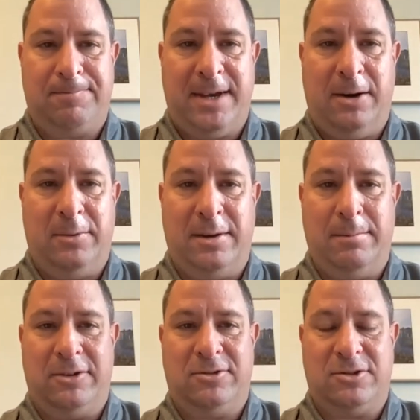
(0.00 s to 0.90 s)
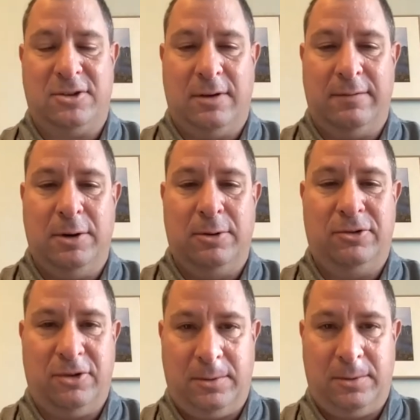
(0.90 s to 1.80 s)
how we can best serve our
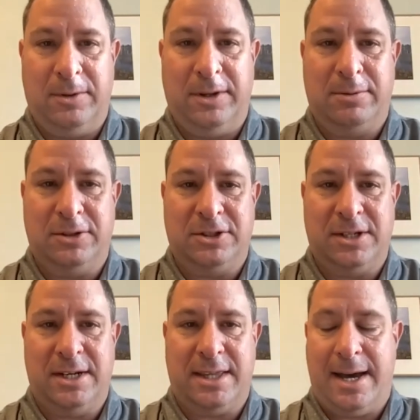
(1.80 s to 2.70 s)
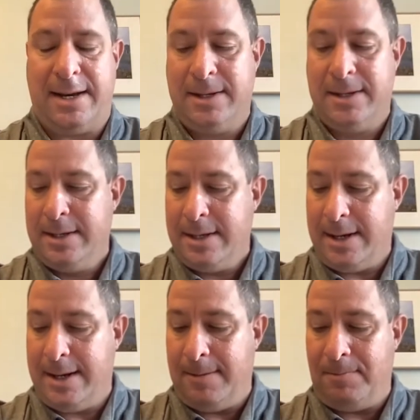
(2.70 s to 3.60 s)
voters. So we really appreciate that.
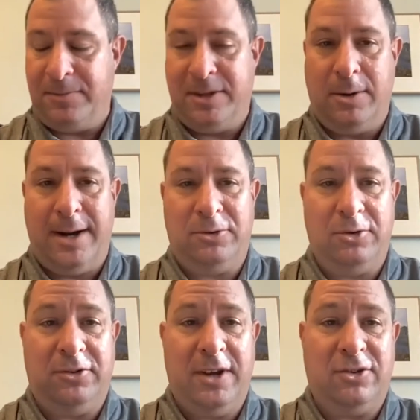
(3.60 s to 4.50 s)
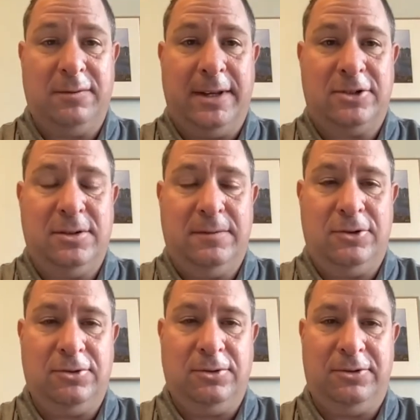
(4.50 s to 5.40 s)
The Ohio Association of Election
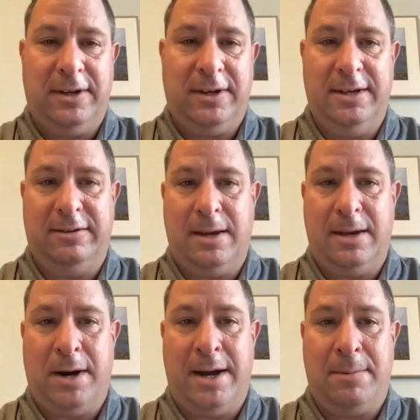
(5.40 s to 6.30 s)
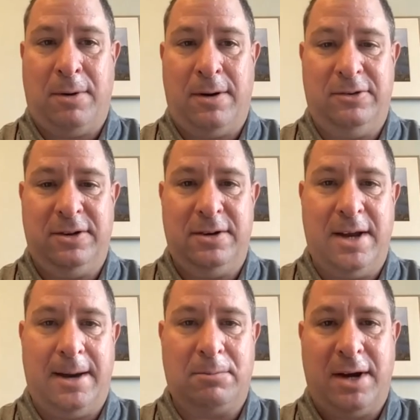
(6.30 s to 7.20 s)
Officials is a bipartisan
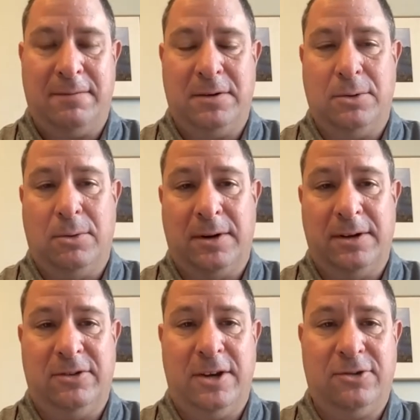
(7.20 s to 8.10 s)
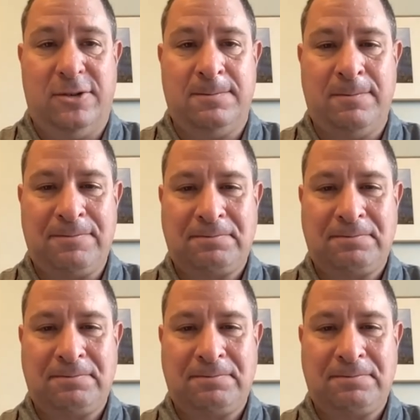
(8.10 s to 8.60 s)
nonprofit organization.